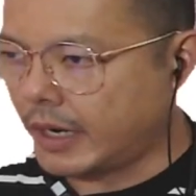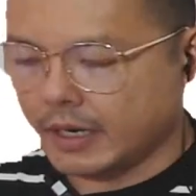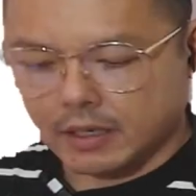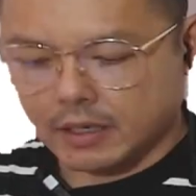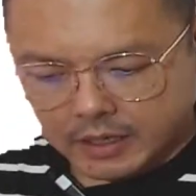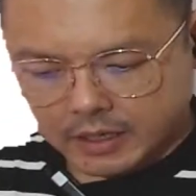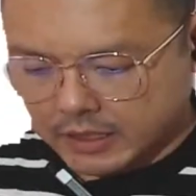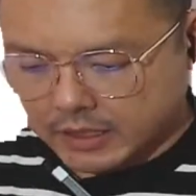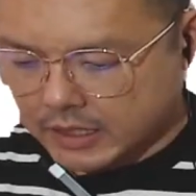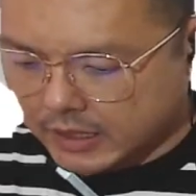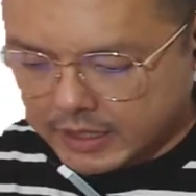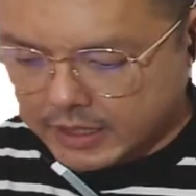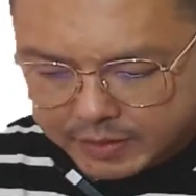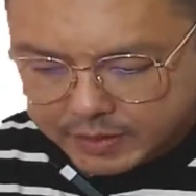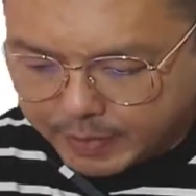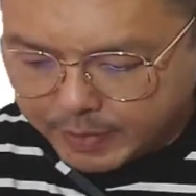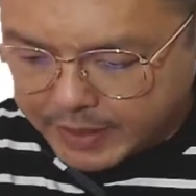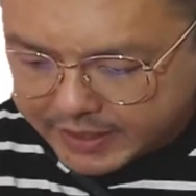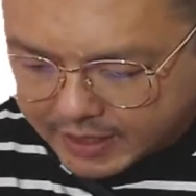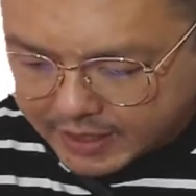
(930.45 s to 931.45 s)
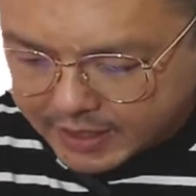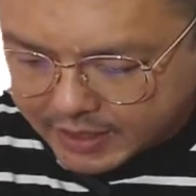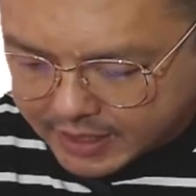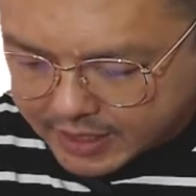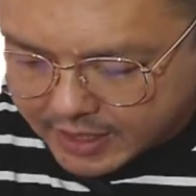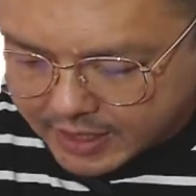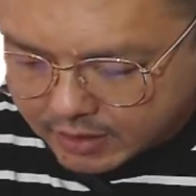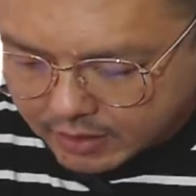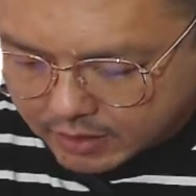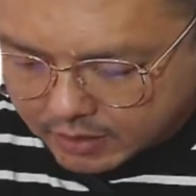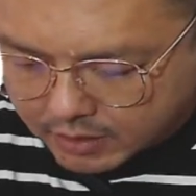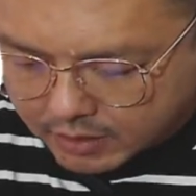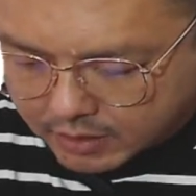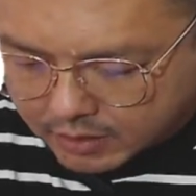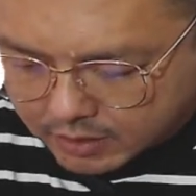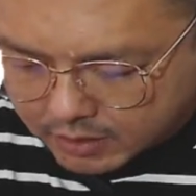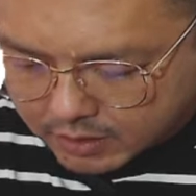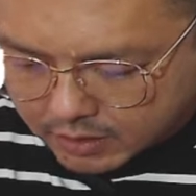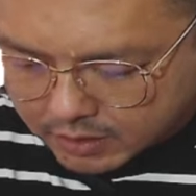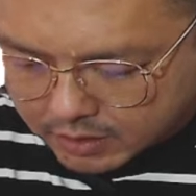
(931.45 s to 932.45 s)
It's just basically,
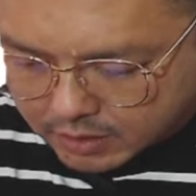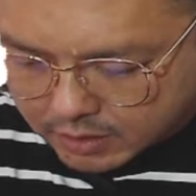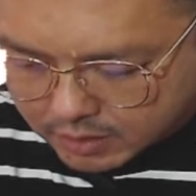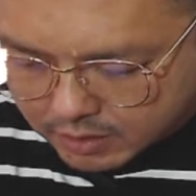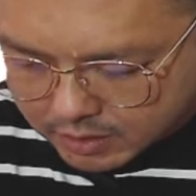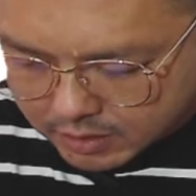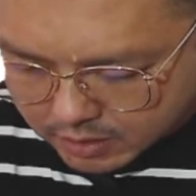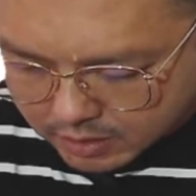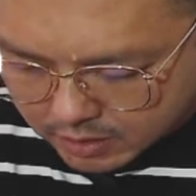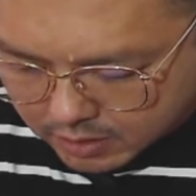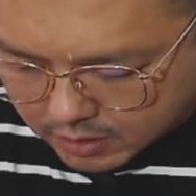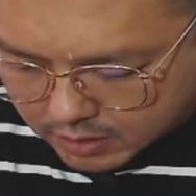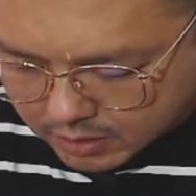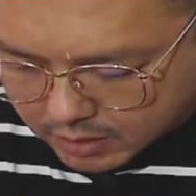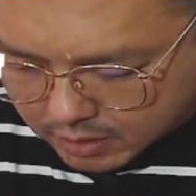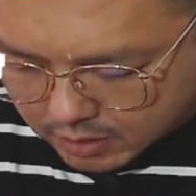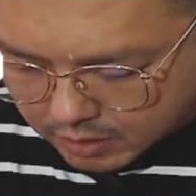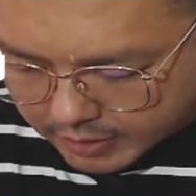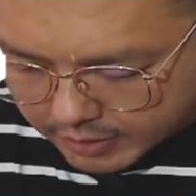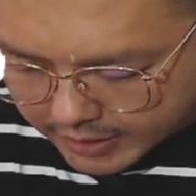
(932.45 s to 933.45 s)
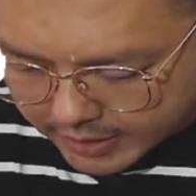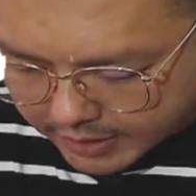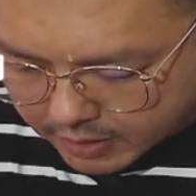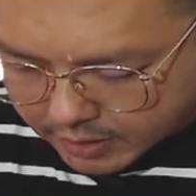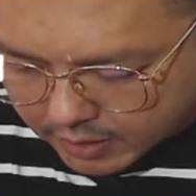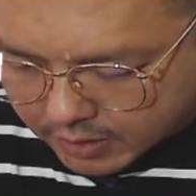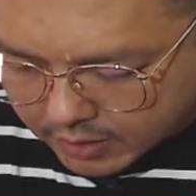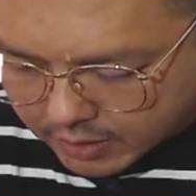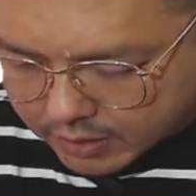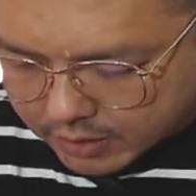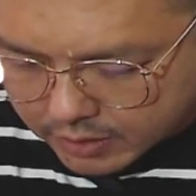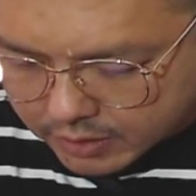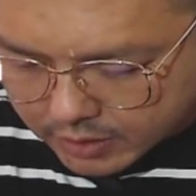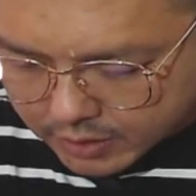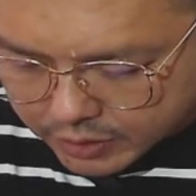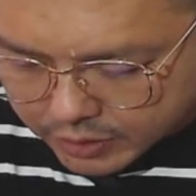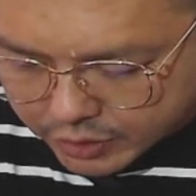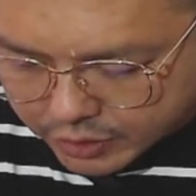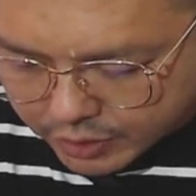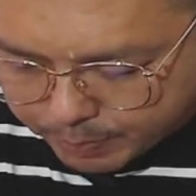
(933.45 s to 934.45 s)
right, the
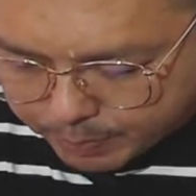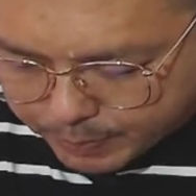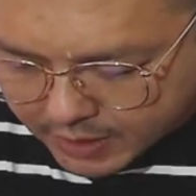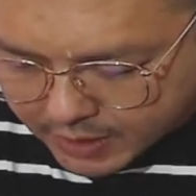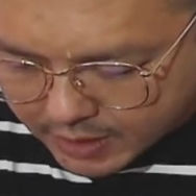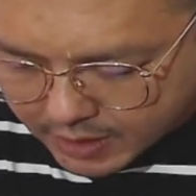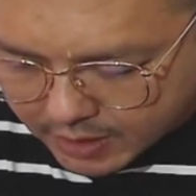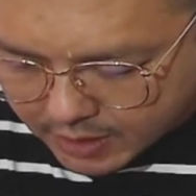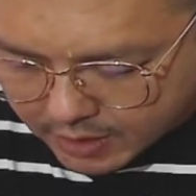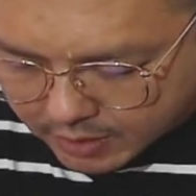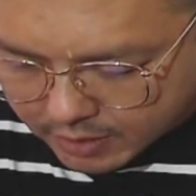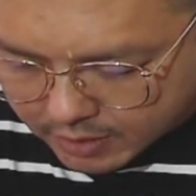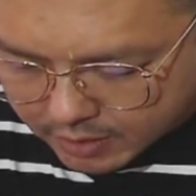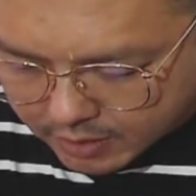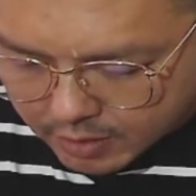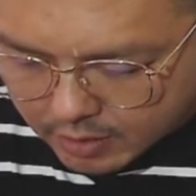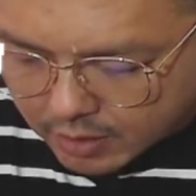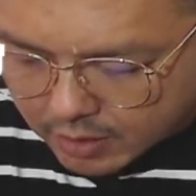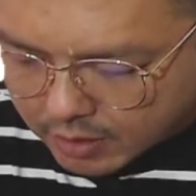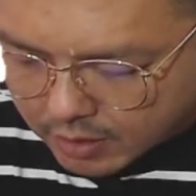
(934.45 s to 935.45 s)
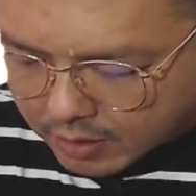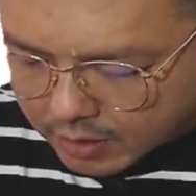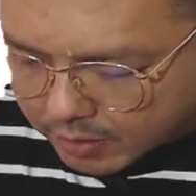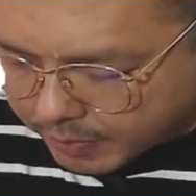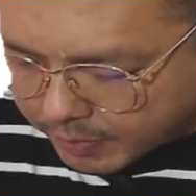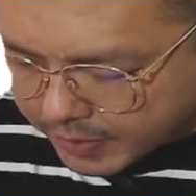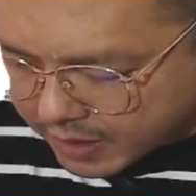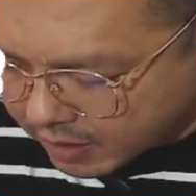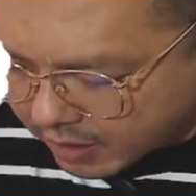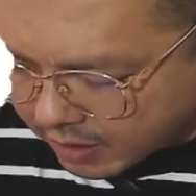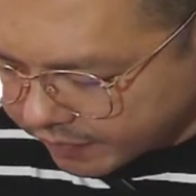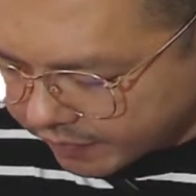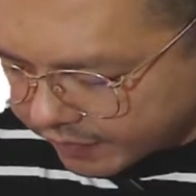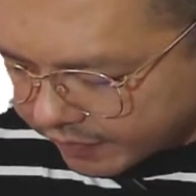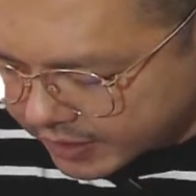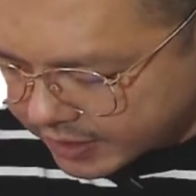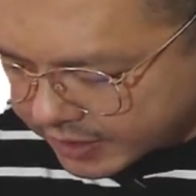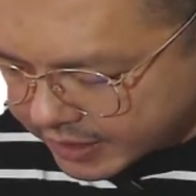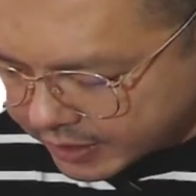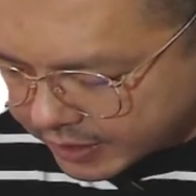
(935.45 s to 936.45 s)
GPE being converted
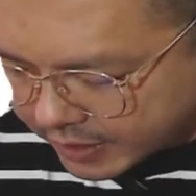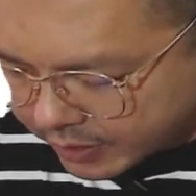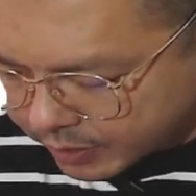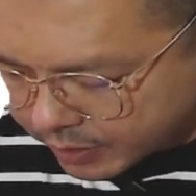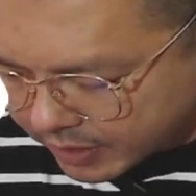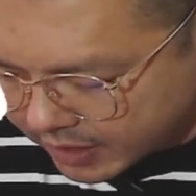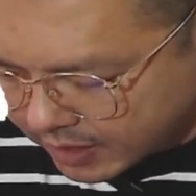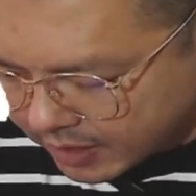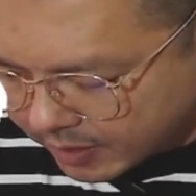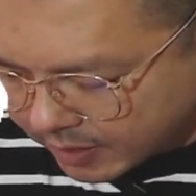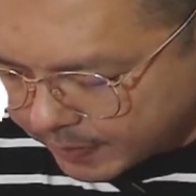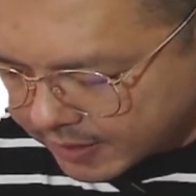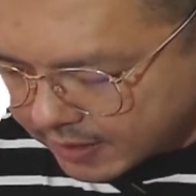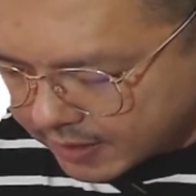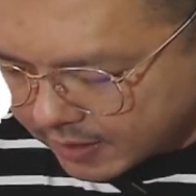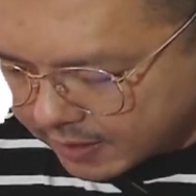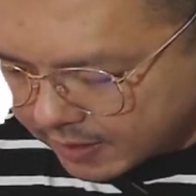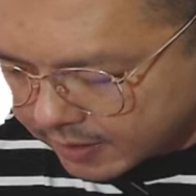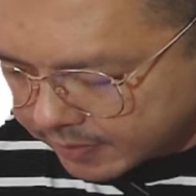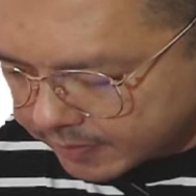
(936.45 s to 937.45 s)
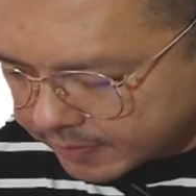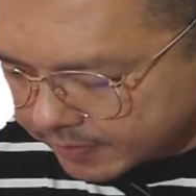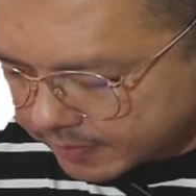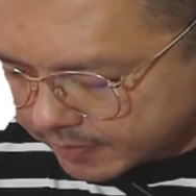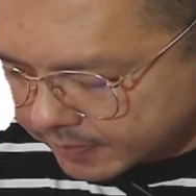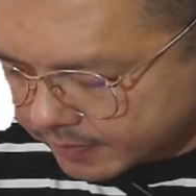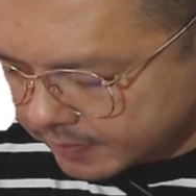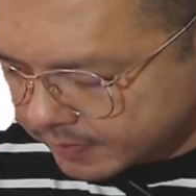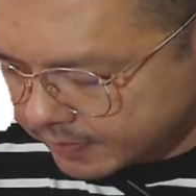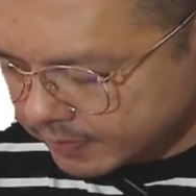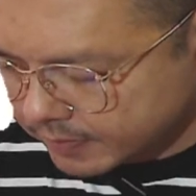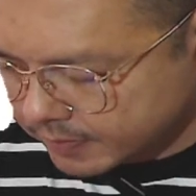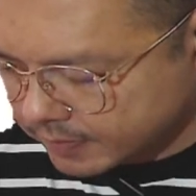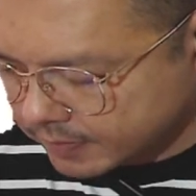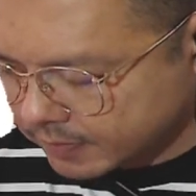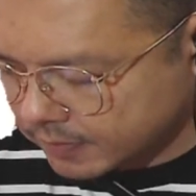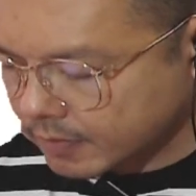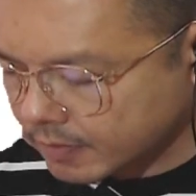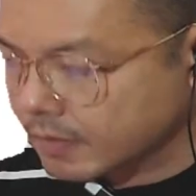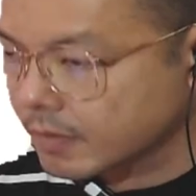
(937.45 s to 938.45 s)
into the EPE,
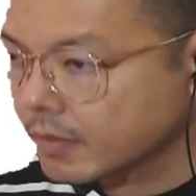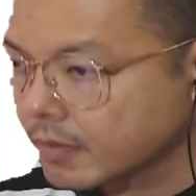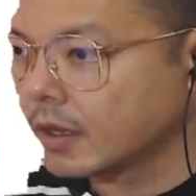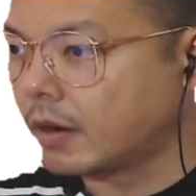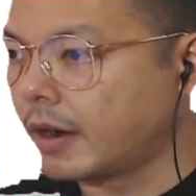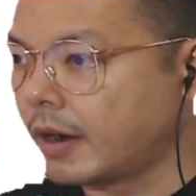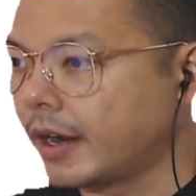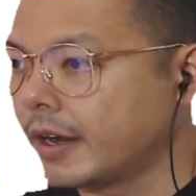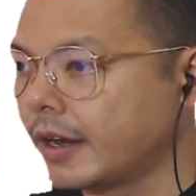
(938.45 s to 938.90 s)
right?